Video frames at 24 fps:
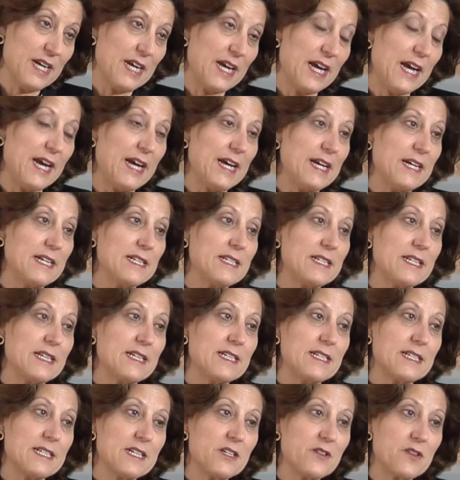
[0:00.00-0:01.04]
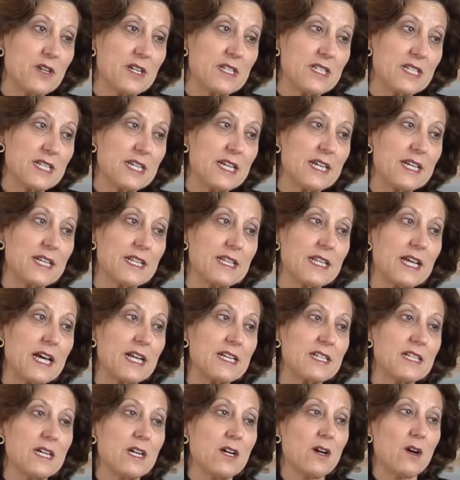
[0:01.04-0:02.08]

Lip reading: And it's interesting that